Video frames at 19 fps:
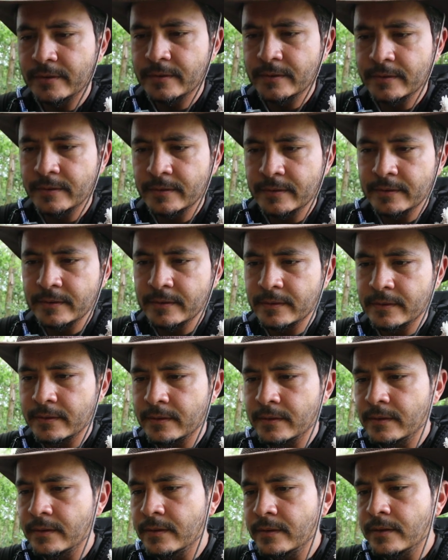
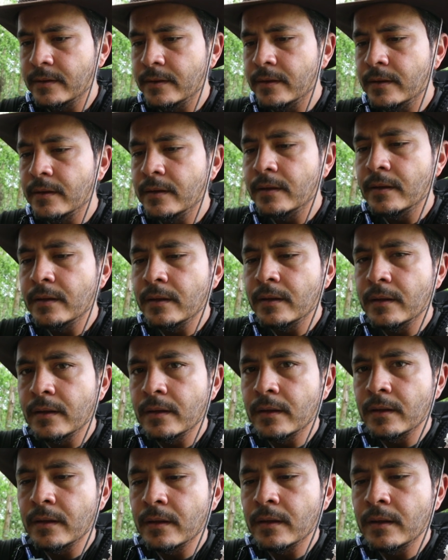
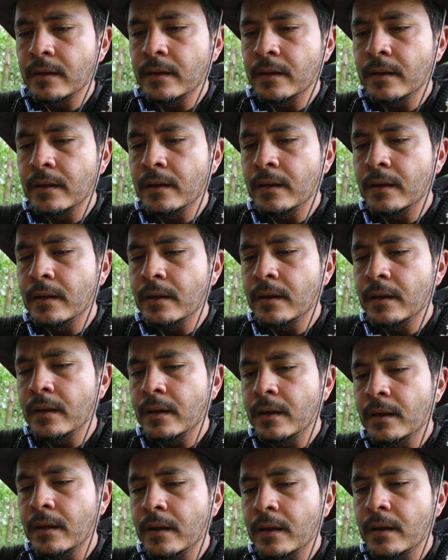
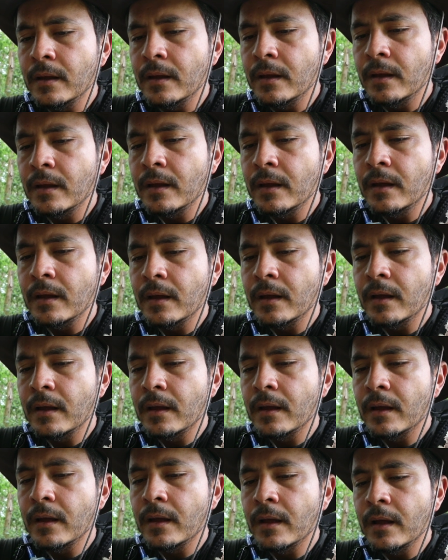
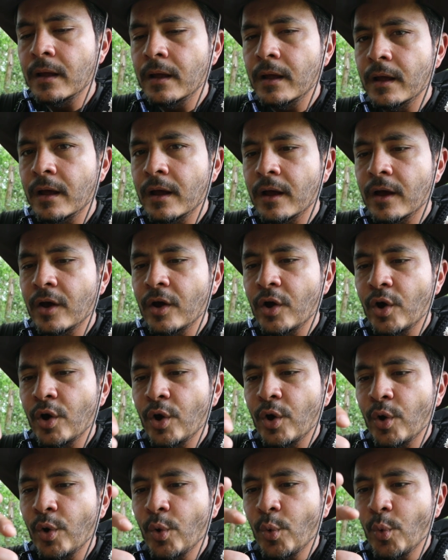
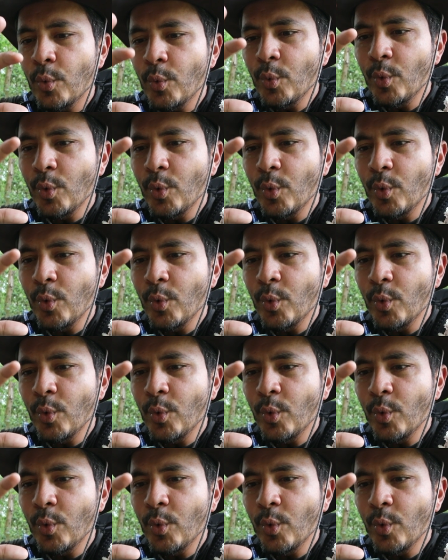(no one is talking)